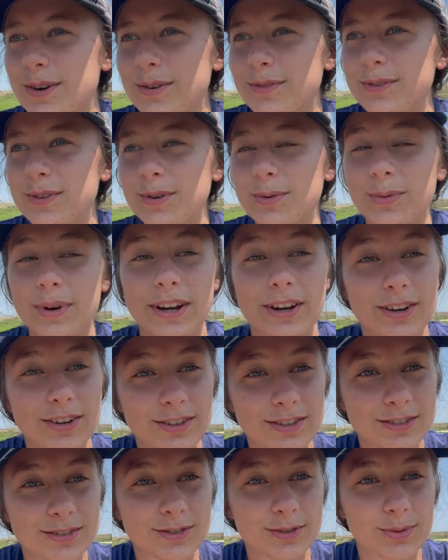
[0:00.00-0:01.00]
over the winter
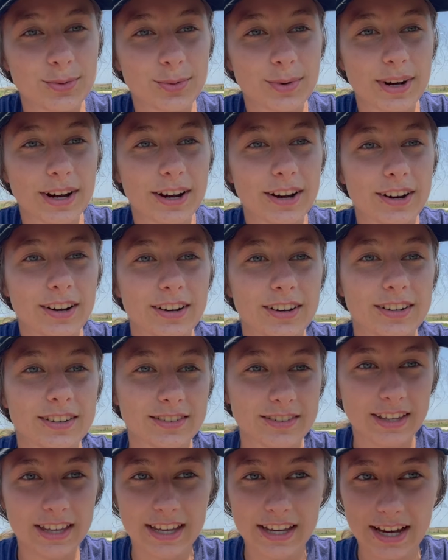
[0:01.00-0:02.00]
where
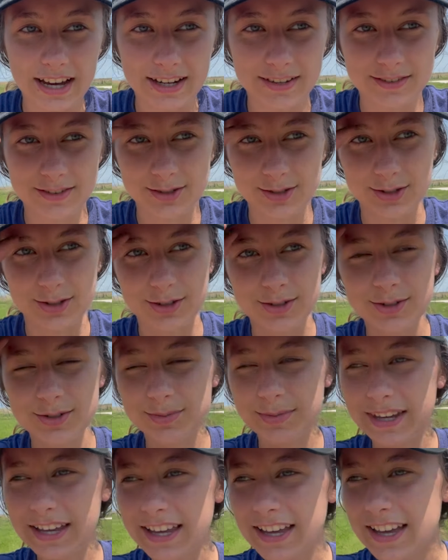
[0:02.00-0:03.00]
he kind of
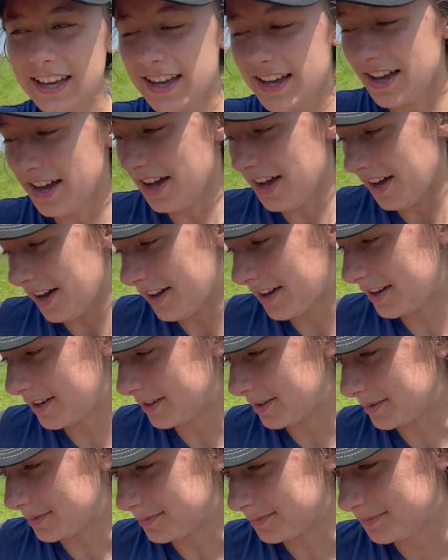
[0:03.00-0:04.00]
introduced me.
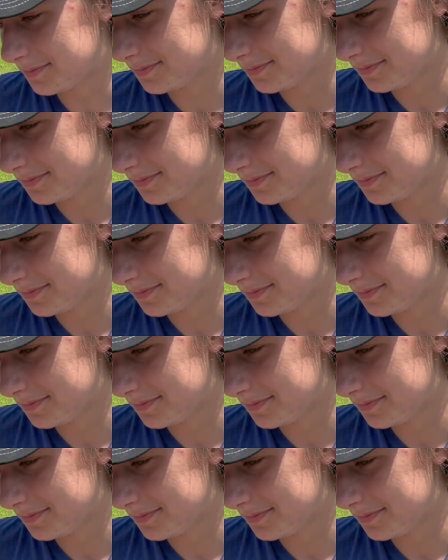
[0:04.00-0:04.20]
Um,